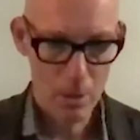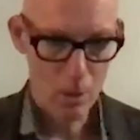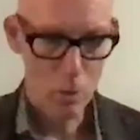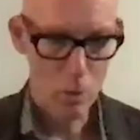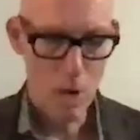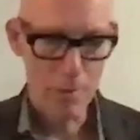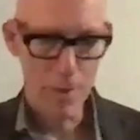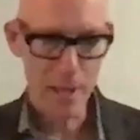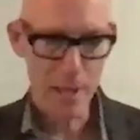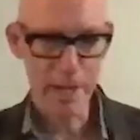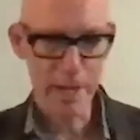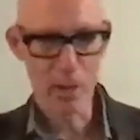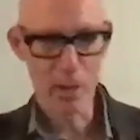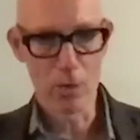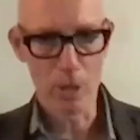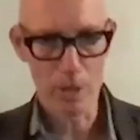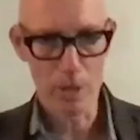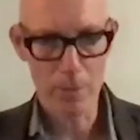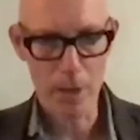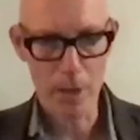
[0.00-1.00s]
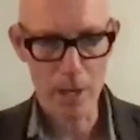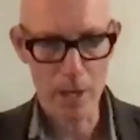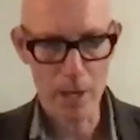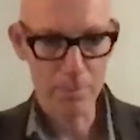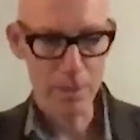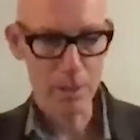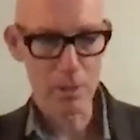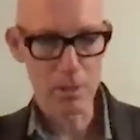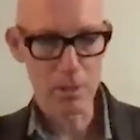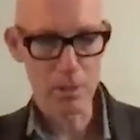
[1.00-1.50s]
who have egg on their face
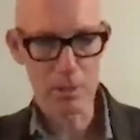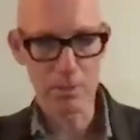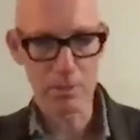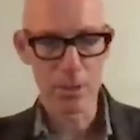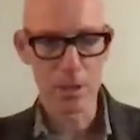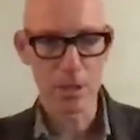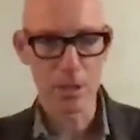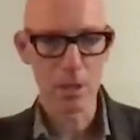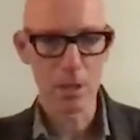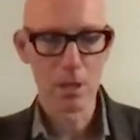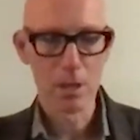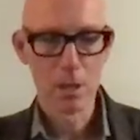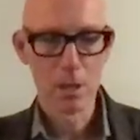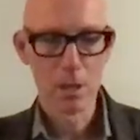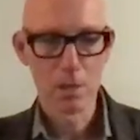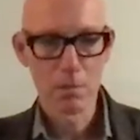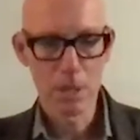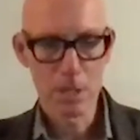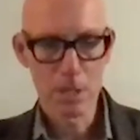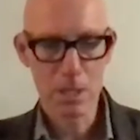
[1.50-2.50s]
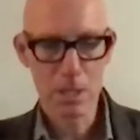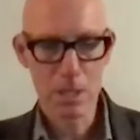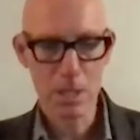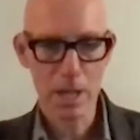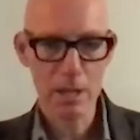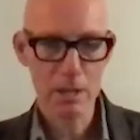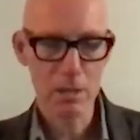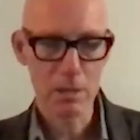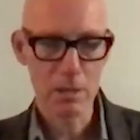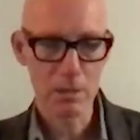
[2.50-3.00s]
because of the
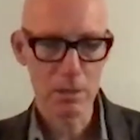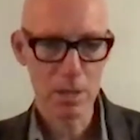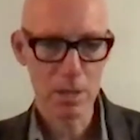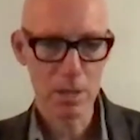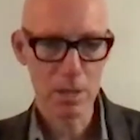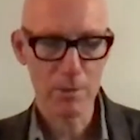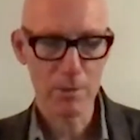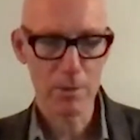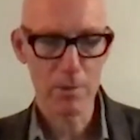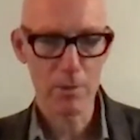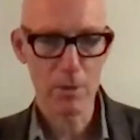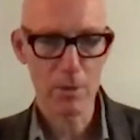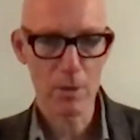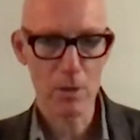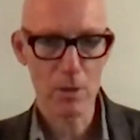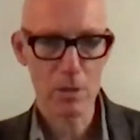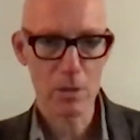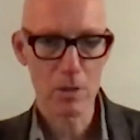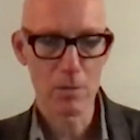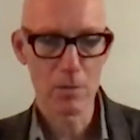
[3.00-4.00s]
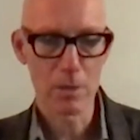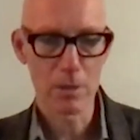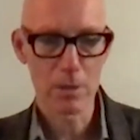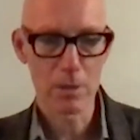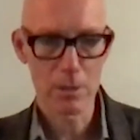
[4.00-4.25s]
mistakes on the 7th of October,